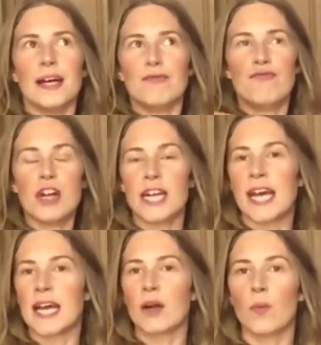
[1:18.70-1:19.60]

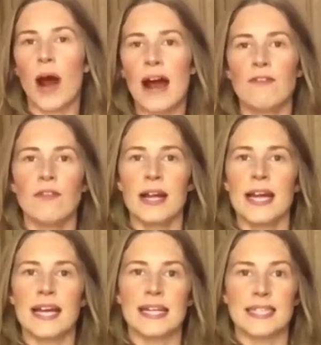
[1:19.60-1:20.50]
running, whatever it
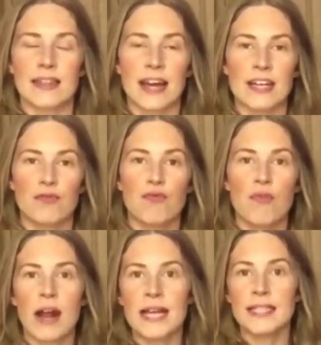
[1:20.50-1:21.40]
is that is
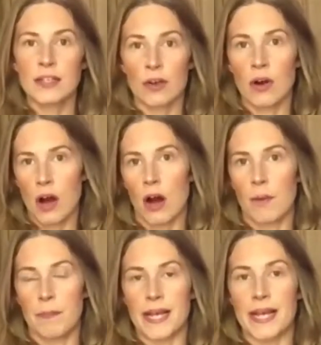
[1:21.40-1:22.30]
raising your
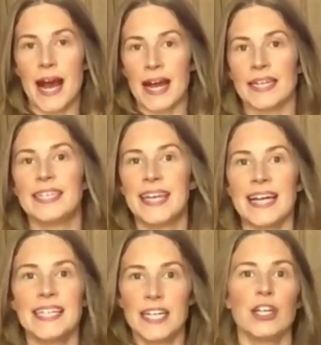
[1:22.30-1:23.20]
heartbeat and
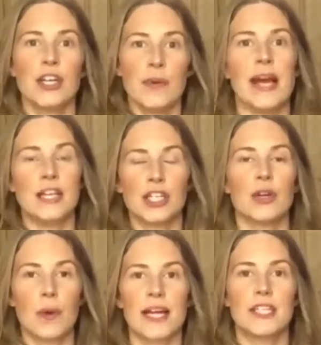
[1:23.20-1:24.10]
getting you
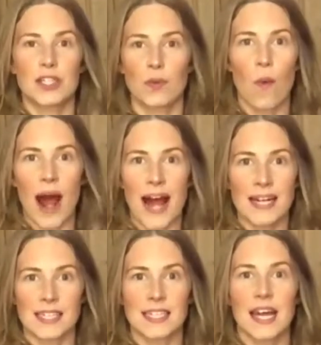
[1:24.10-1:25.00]
into a
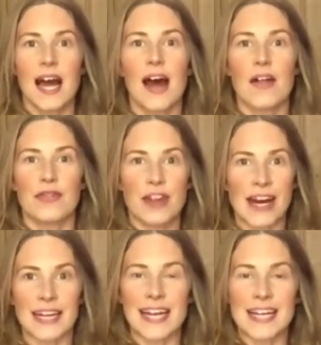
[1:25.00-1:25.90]
sweat,
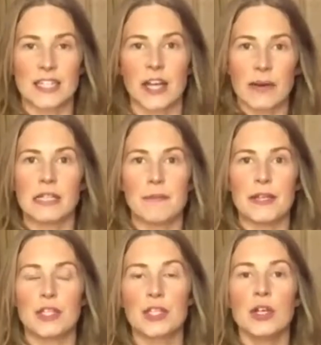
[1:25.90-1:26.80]
that is going to be
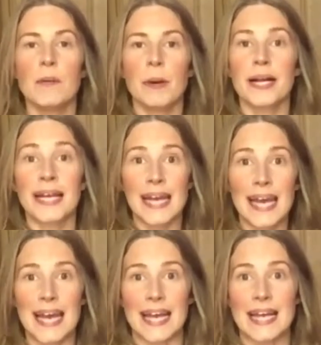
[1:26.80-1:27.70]
super
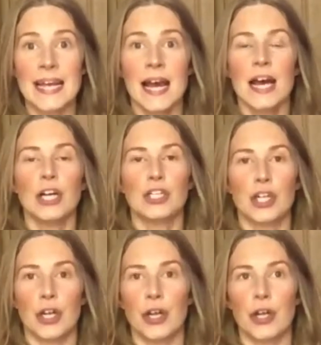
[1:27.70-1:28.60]
key
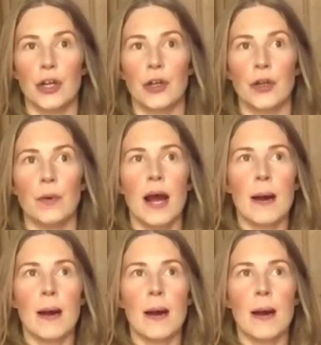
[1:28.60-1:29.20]
to